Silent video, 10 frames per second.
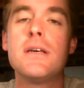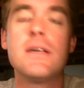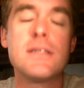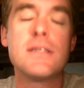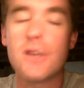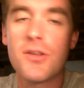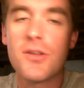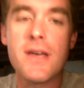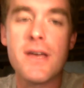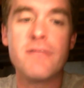it's all the
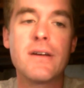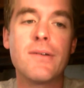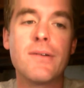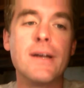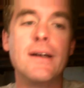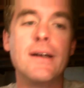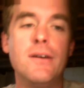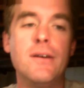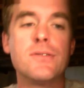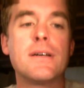rave right now.
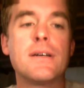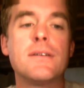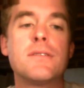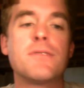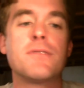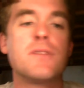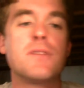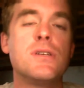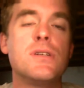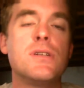There's a lot of different
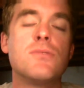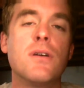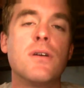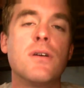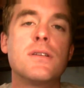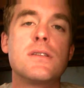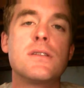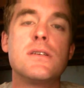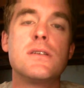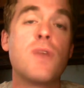communities where
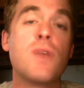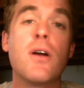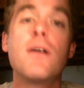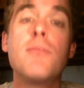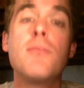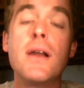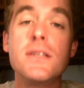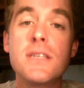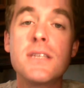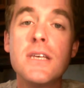they swear by
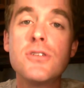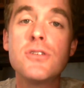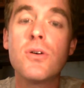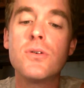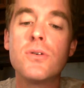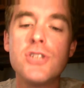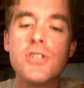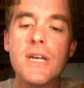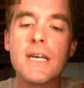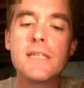this
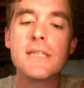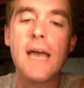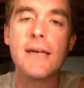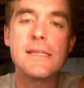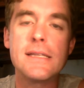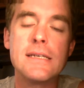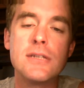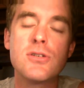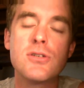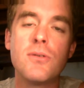ketogenic diet. And
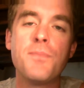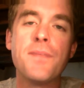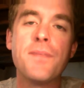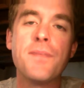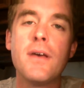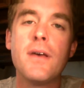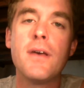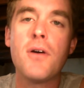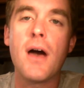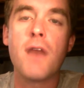so
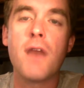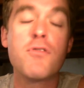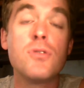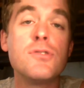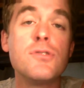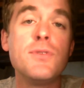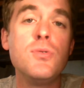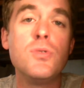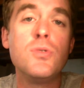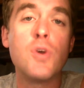for those of you
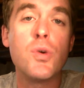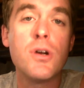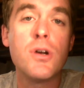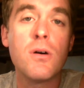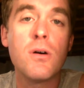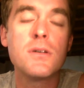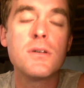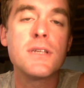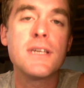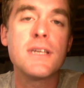who don't know,
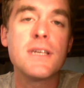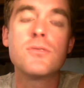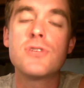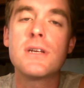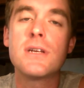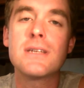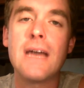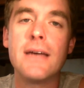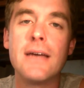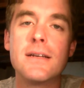the ketogenic
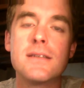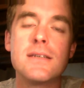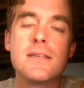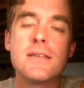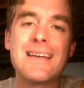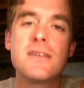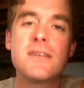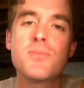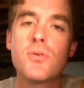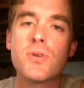diet is a diet
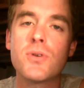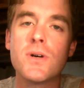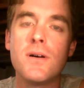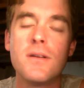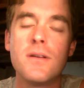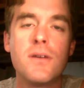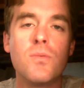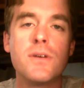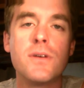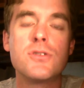protocol in
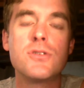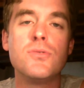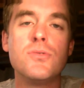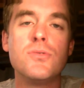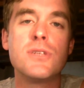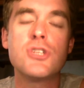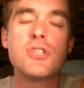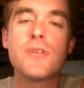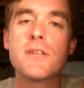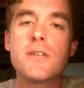which you
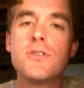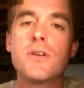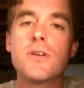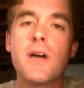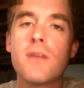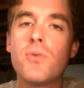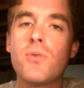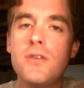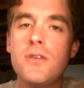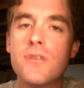restrict your
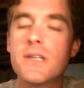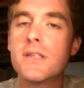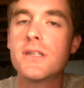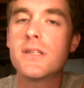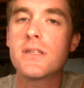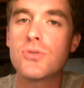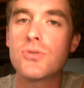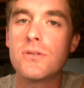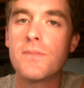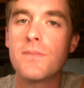carbohydrate
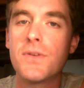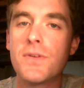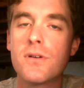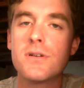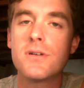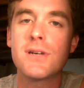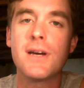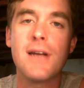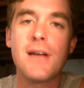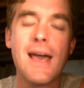consumption in order to
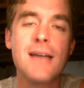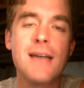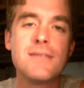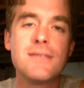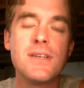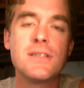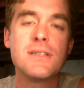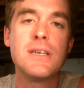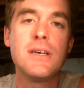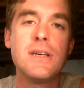kind of activate
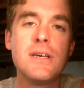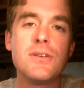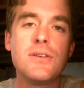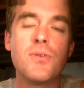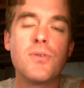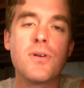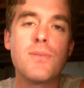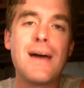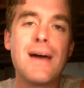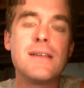your
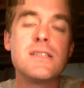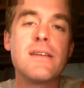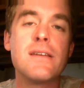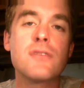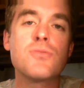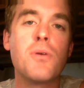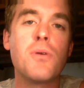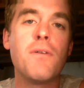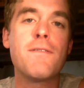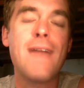body's
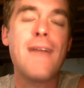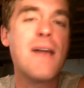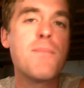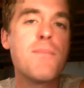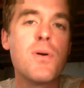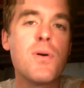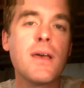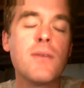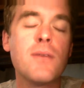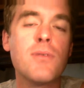natural fat
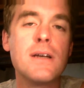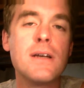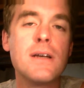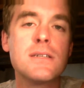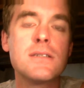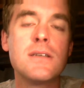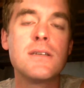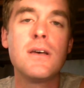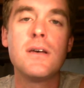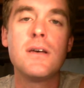burning process,
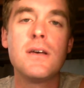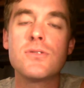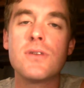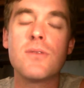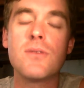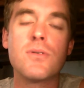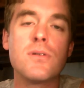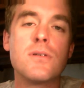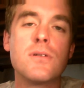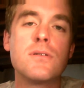so that
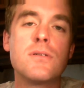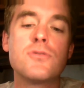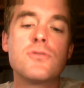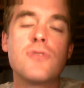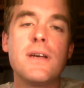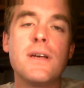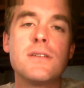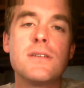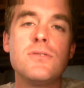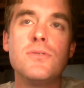we're trying
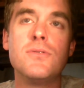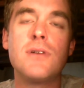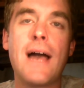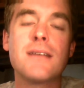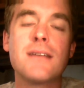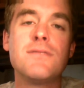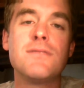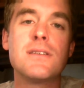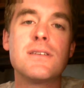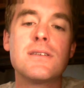to
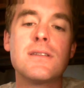activate